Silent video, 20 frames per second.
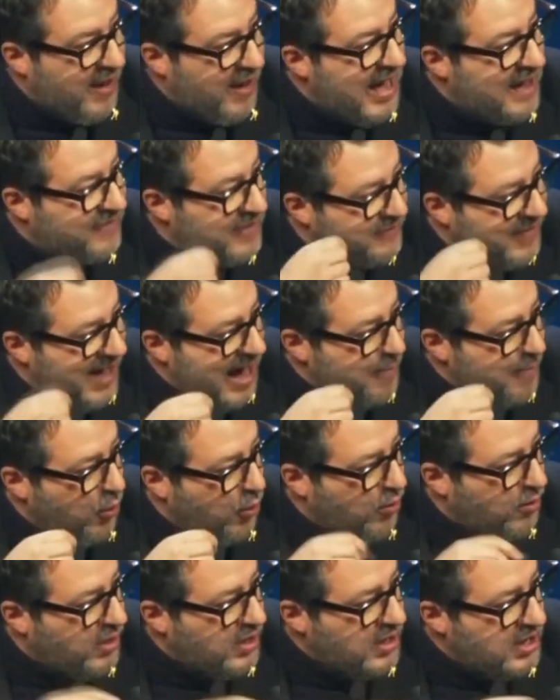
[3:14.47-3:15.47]
We were right
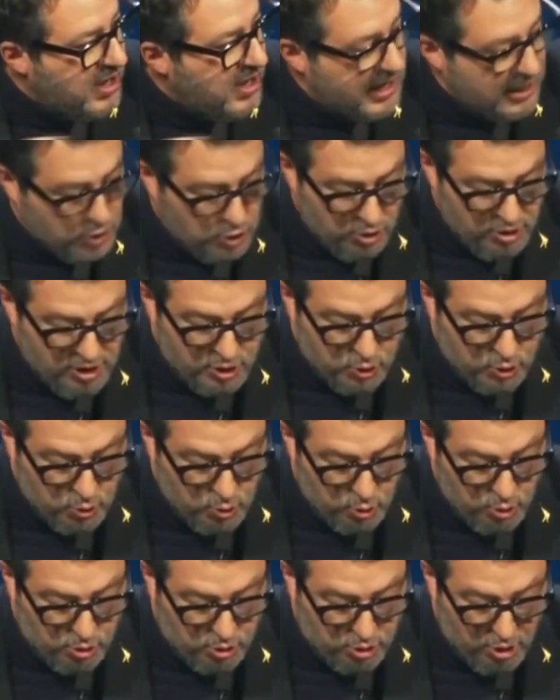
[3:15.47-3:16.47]
about everything.
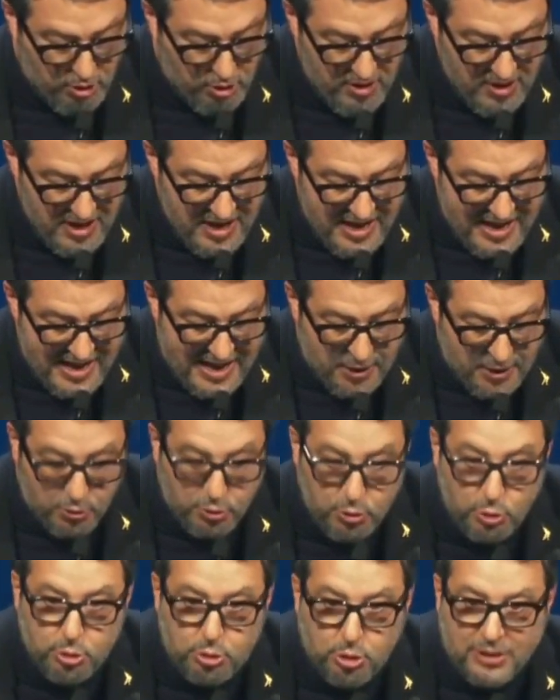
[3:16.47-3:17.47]
They had to
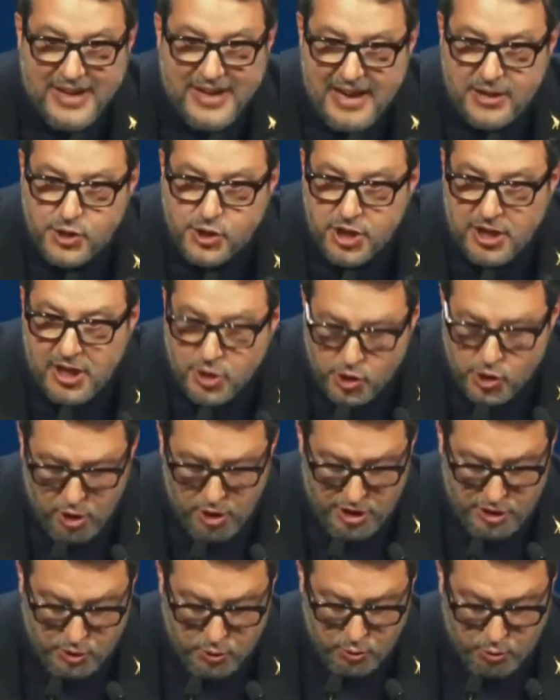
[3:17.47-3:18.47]
prove us right about
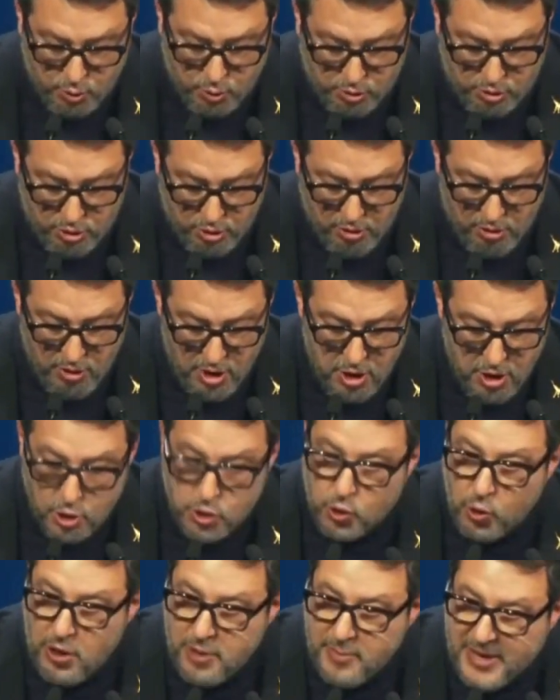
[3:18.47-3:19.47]
everything.
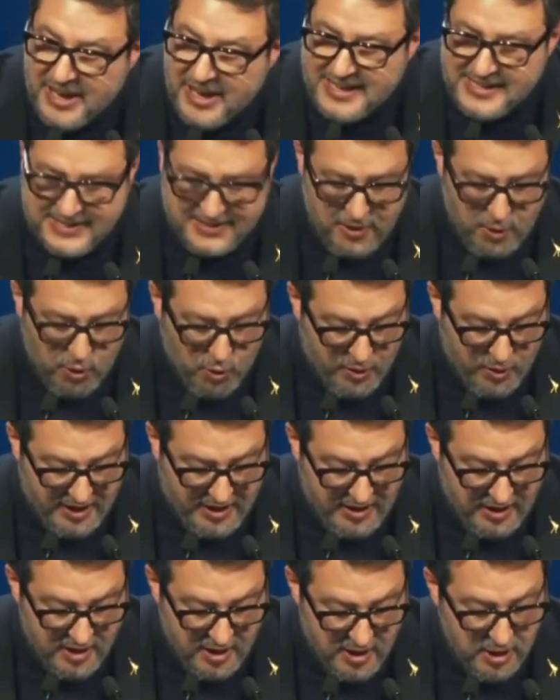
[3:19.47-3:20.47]
On immigration,
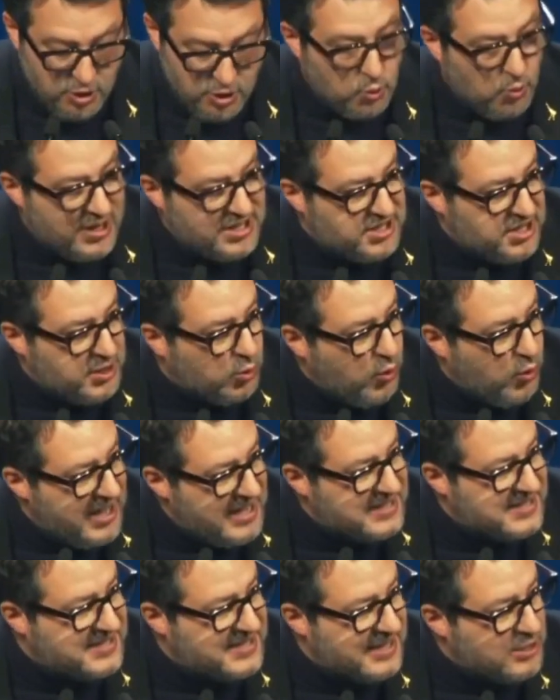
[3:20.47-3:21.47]
on security,
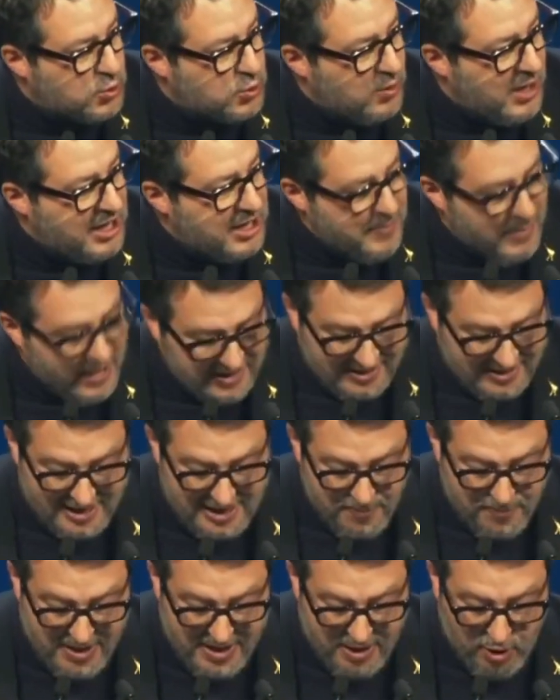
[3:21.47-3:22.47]
on freedom of
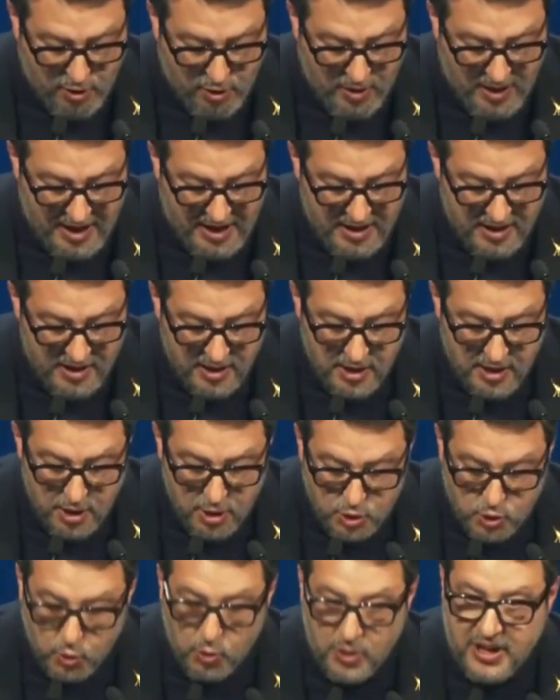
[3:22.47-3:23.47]
speech, on Green
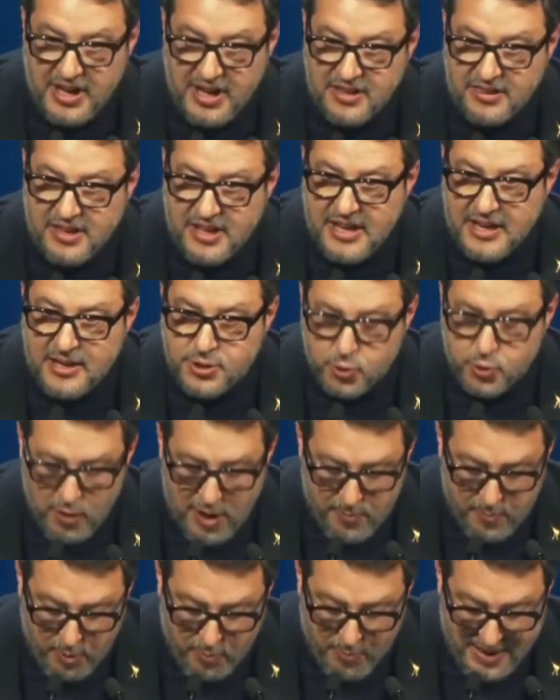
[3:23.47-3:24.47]
Deal, on
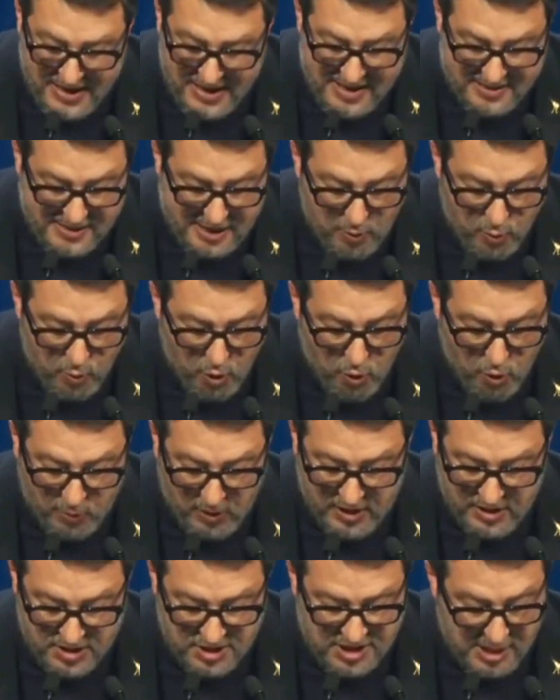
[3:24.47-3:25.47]
propaganda ALK.
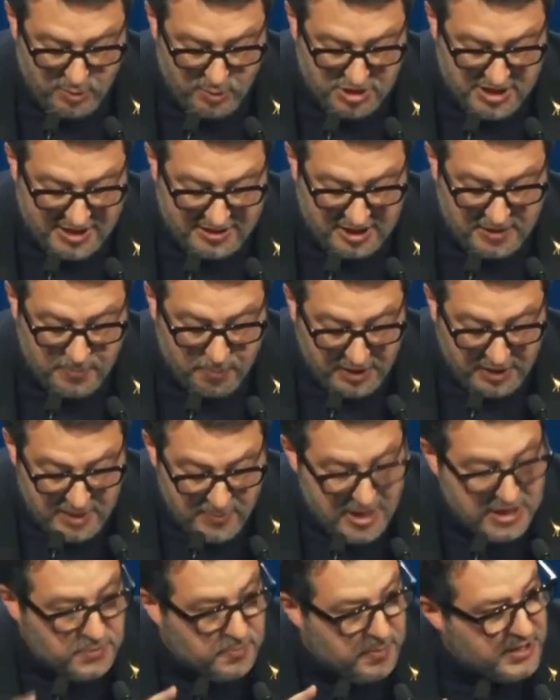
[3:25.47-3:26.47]
We were the
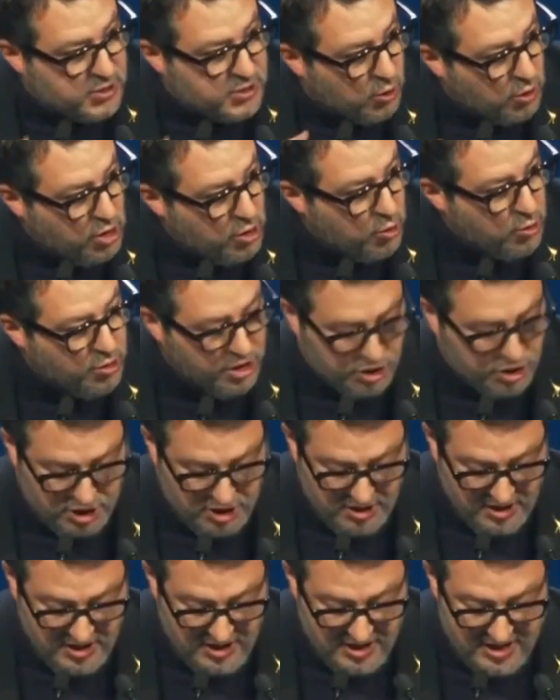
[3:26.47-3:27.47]
first and often the
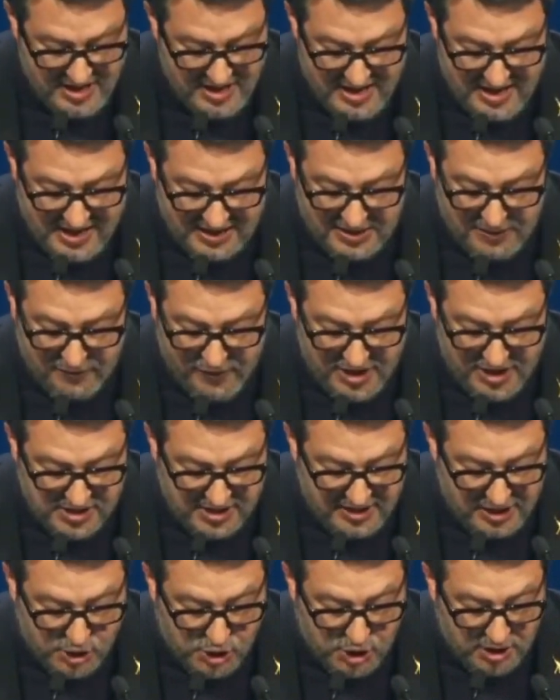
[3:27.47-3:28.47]
only ones to defend the
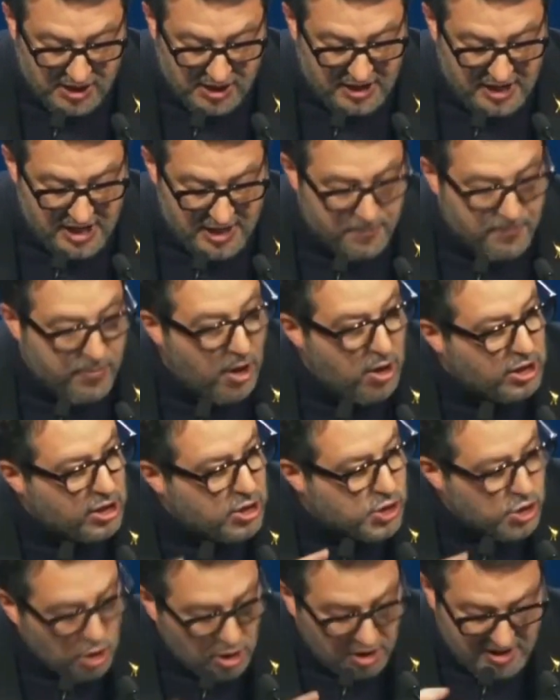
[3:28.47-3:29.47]
citizens.
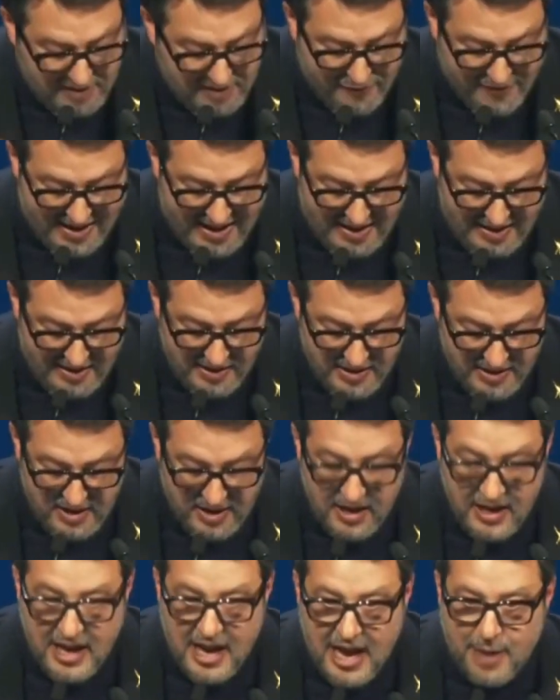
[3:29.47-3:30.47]
A few days
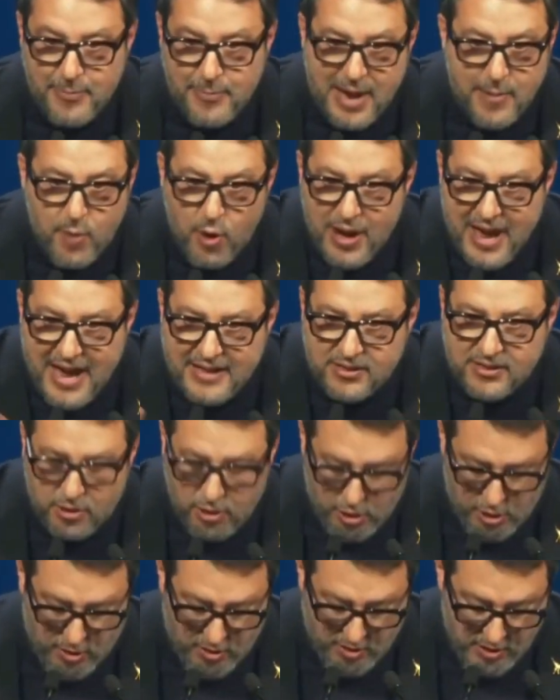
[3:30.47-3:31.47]
ago, we read a letter
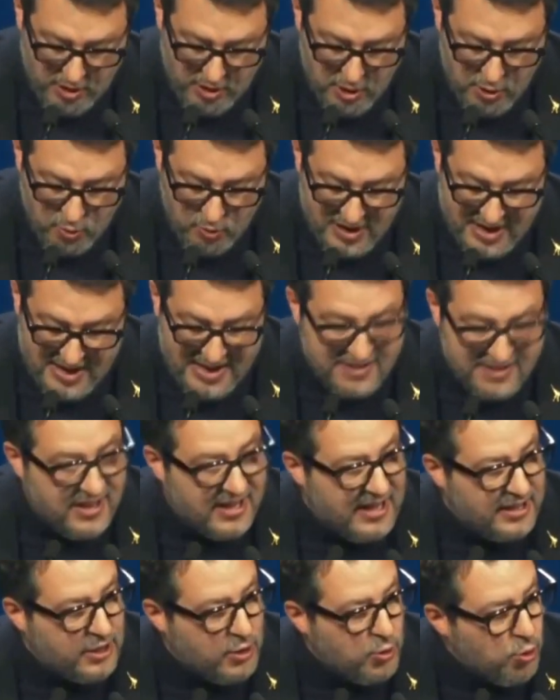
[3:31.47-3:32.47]
from Ursula
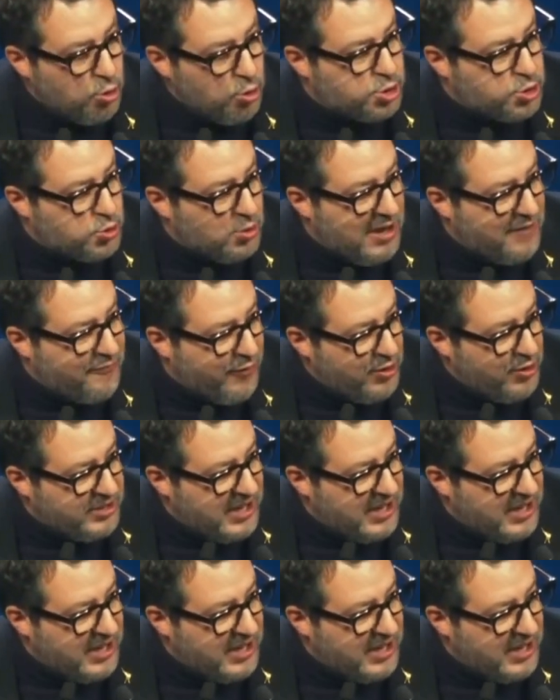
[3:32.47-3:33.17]
von der Leyen.